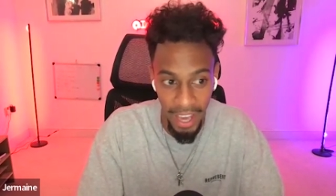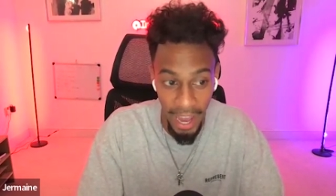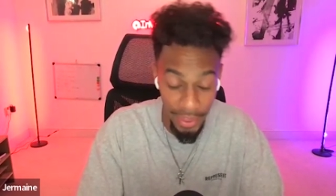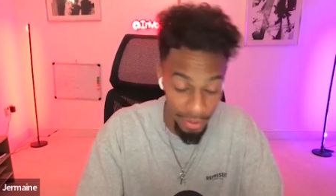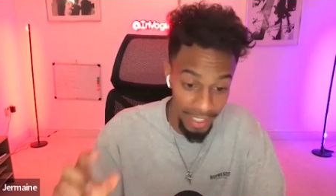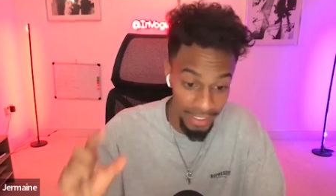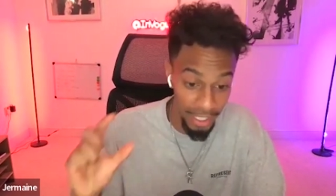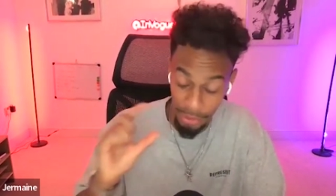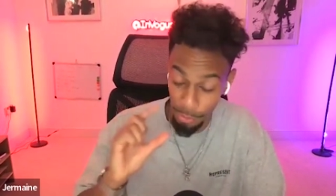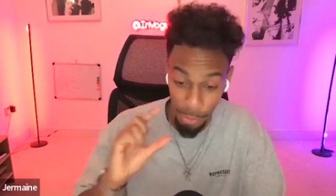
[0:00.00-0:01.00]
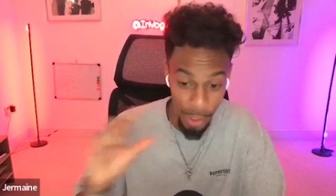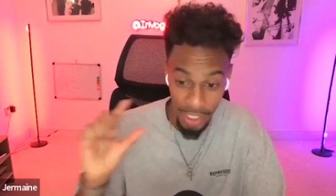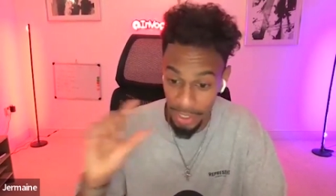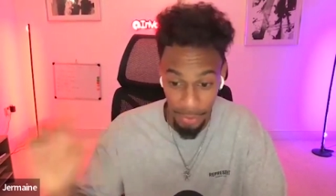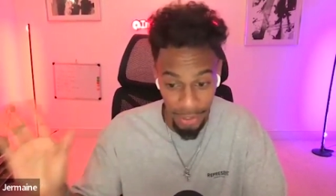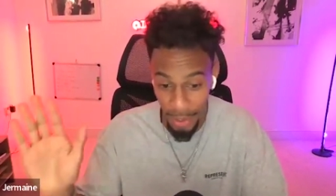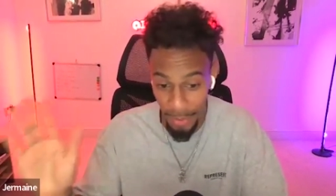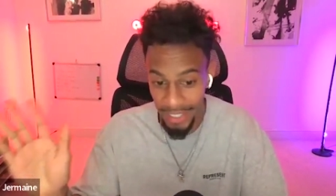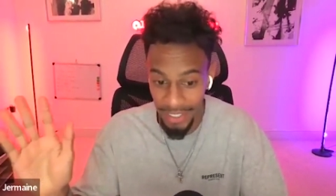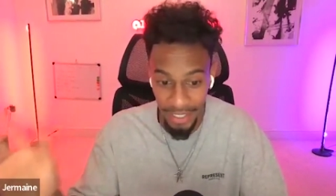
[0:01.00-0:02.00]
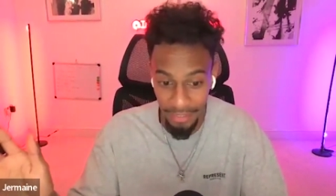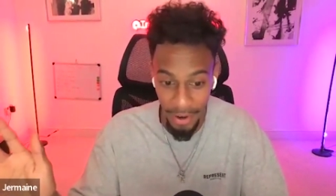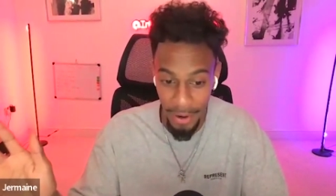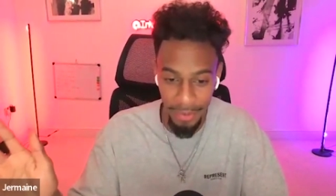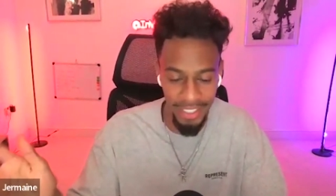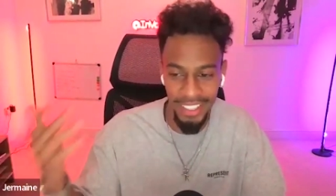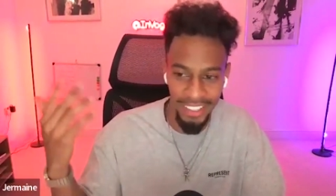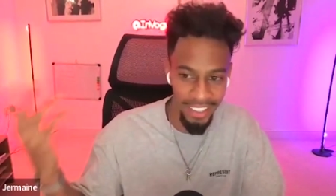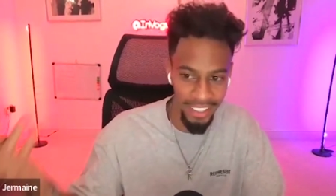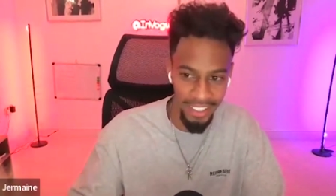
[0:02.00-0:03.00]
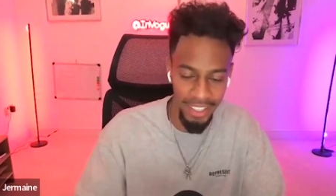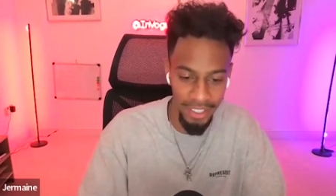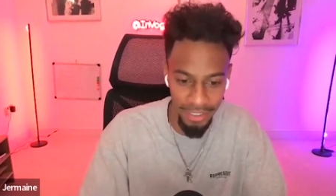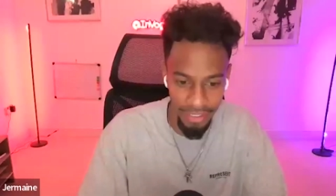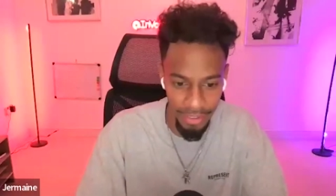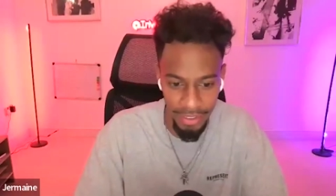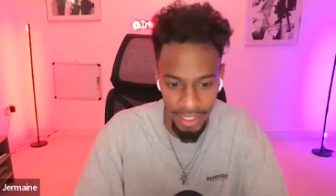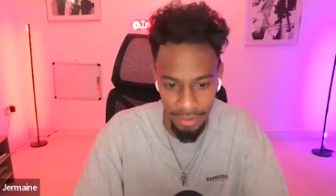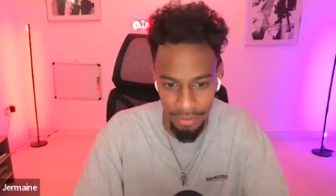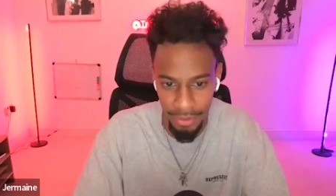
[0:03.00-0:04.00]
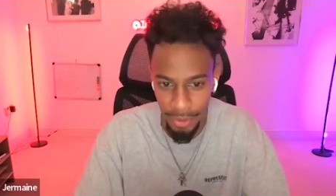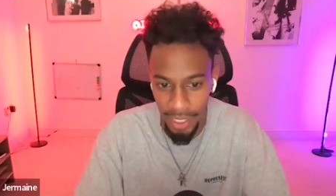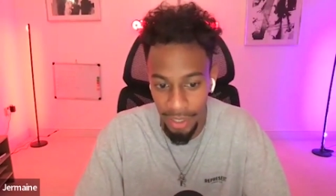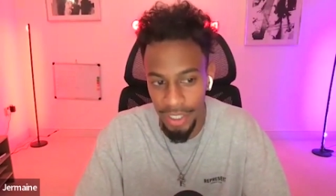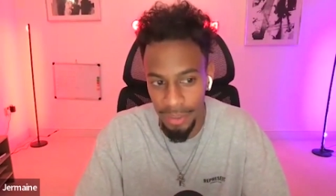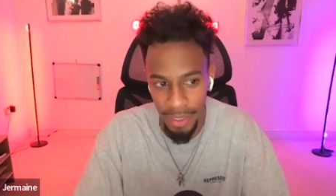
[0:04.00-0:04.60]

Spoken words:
and the fact that I just really didn't want to go back to that environment, like I kind of use that to fuel outreach,